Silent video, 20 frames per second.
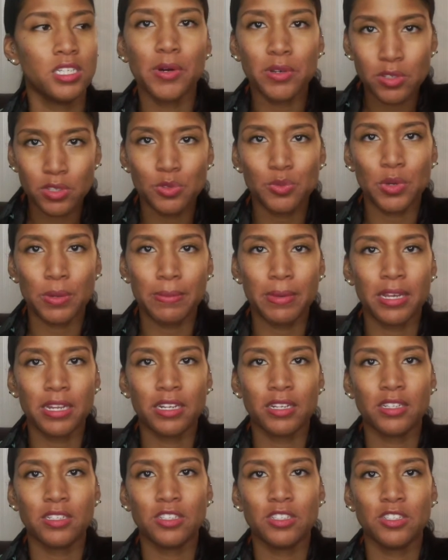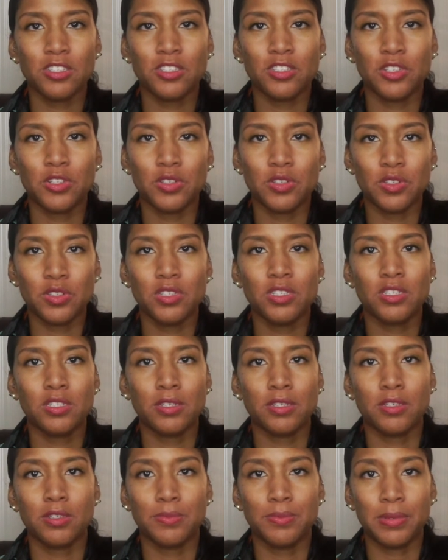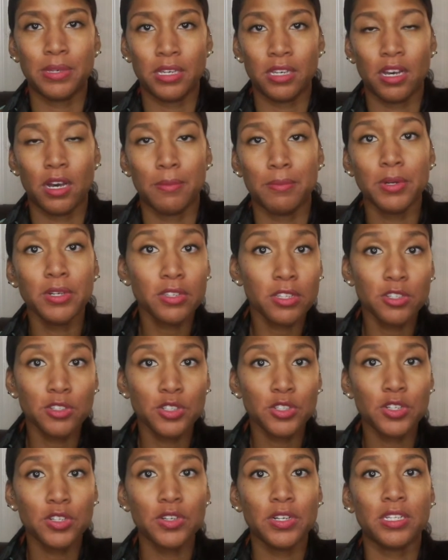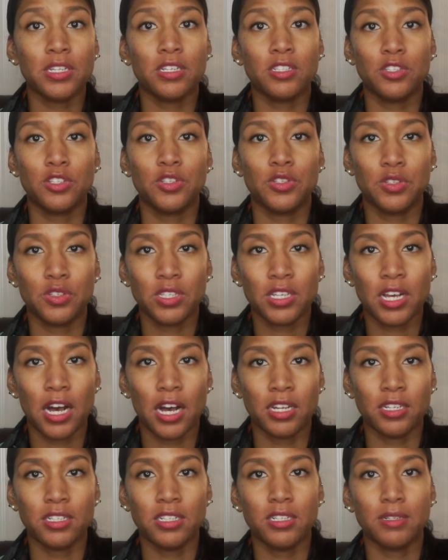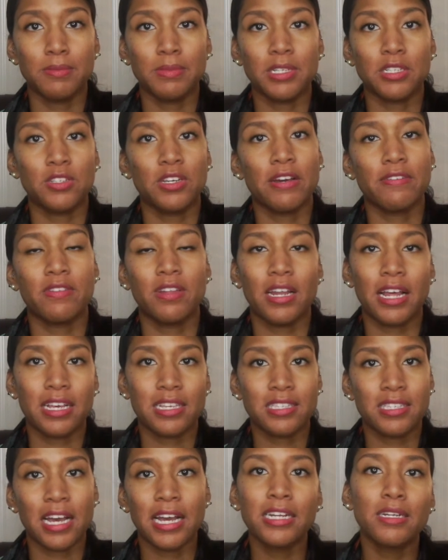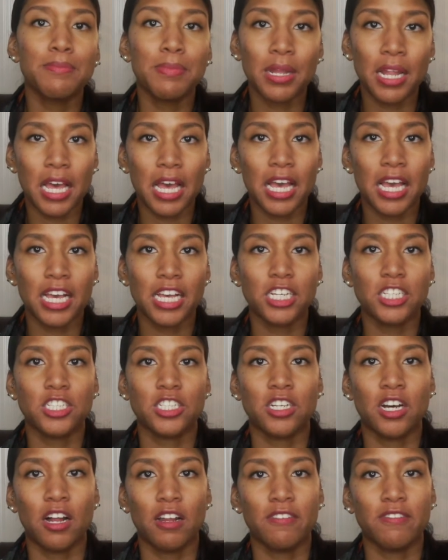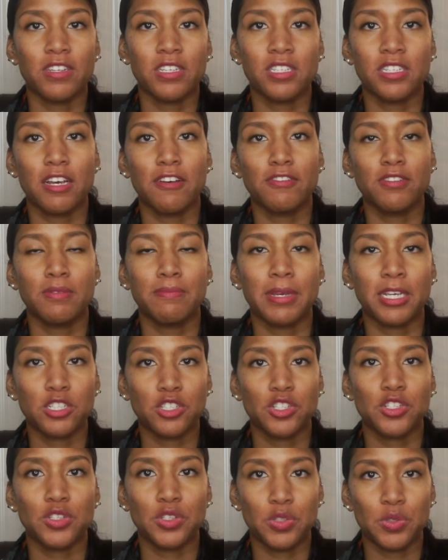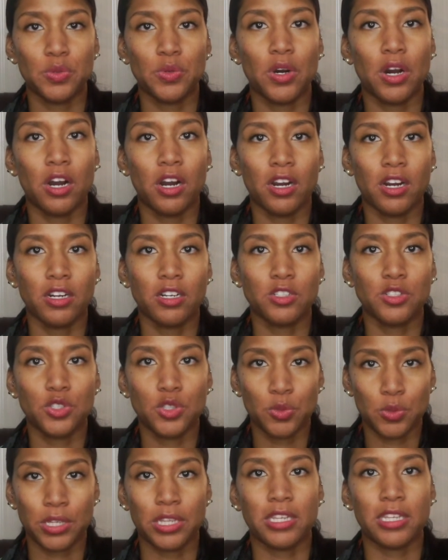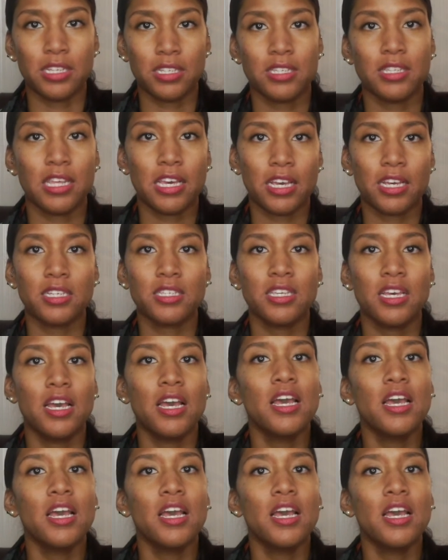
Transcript: Most women choose to be on birth control and then to use condoms, and you have to like sign a pledge and all of the stuff to make sure you are doing these things.